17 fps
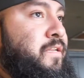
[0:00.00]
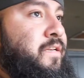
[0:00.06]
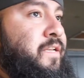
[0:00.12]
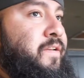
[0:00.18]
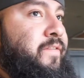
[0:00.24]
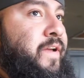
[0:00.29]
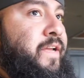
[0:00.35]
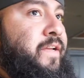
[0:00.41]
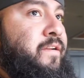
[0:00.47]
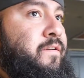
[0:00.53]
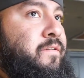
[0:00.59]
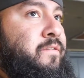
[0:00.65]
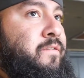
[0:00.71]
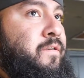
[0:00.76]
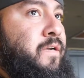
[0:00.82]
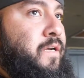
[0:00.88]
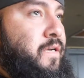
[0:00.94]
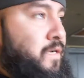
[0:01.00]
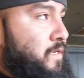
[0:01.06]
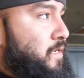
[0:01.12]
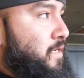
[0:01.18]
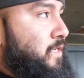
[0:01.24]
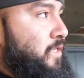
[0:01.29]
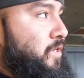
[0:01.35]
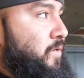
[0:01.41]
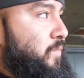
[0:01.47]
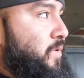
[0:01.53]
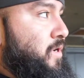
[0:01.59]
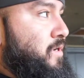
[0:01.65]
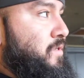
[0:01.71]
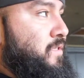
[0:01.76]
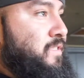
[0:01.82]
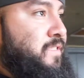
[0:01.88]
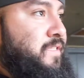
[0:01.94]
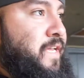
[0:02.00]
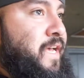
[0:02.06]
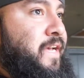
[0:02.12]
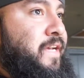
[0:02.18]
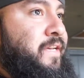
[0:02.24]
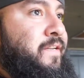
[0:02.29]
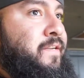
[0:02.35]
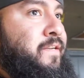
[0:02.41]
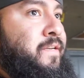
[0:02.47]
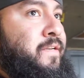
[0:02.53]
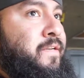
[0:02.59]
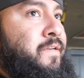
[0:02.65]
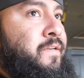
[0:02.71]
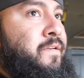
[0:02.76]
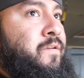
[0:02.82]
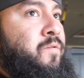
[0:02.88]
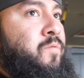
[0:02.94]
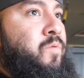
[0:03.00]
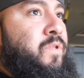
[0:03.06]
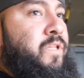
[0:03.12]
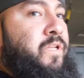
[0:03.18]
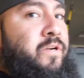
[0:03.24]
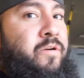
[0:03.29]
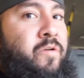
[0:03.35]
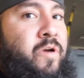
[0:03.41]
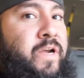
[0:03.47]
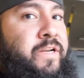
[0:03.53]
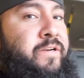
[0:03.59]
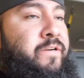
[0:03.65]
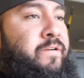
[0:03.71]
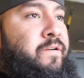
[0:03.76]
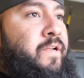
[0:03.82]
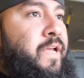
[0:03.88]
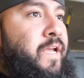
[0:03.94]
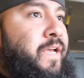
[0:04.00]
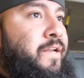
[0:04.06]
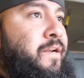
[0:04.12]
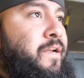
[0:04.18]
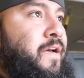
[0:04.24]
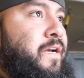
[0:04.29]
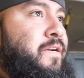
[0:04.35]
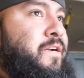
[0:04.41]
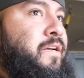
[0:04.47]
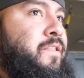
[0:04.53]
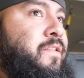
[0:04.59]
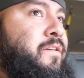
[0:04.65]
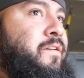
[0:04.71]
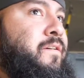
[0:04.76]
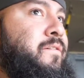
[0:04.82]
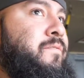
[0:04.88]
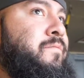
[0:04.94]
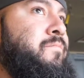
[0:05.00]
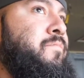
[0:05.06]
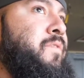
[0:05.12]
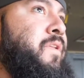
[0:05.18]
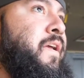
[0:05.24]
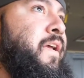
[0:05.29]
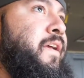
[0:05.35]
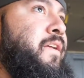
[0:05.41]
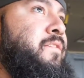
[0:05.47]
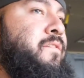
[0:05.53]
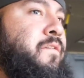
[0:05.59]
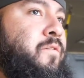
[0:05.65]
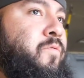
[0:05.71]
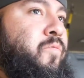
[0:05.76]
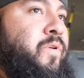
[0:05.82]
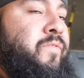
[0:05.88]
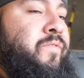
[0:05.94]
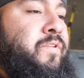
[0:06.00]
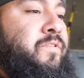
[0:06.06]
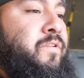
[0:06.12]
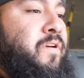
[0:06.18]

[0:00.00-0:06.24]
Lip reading: leaf hanger a little bit on the side with the grinder, and I cut the heads on the rivets